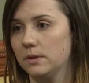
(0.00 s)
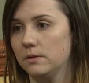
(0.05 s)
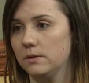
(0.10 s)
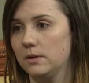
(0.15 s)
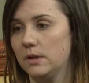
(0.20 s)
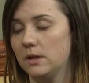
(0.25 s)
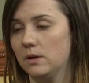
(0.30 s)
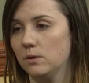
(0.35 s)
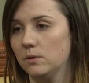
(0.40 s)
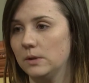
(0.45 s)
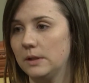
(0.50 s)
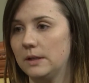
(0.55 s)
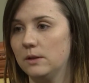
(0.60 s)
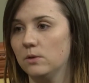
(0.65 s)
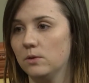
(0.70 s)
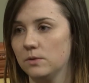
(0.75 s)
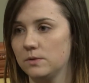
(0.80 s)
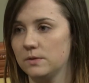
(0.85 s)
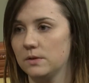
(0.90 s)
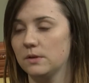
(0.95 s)
you know
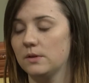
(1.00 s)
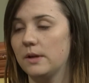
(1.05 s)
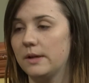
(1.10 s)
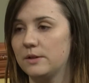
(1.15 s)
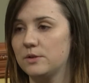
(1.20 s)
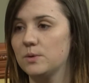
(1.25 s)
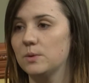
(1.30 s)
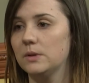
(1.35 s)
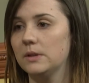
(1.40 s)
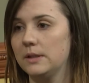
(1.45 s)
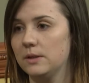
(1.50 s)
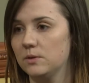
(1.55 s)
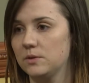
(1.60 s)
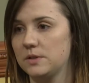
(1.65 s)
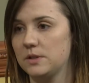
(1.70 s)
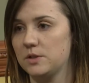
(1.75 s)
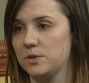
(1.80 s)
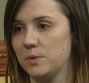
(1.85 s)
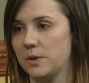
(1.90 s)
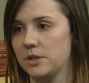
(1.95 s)
legal or into a legal
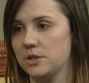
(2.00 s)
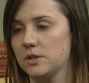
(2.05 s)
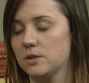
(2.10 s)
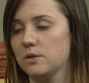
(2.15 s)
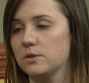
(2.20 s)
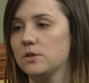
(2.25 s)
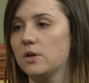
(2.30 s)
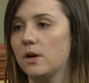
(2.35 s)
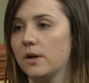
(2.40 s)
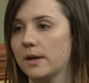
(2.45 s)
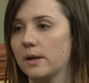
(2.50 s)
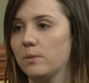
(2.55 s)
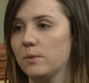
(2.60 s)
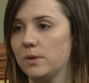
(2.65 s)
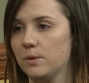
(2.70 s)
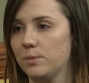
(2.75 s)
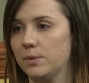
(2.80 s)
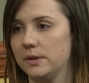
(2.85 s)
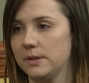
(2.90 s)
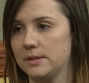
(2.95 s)
situation or talking with the
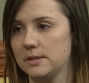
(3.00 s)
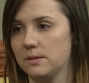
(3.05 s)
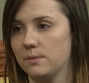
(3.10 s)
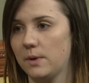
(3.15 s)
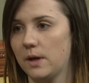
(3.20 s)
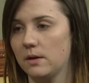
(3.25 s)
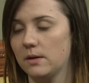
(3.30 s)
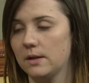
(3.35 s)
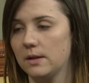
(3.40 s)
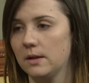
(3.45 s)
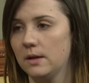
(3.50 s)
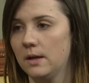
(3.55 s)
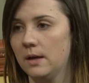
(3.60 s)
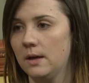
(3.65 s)
police about it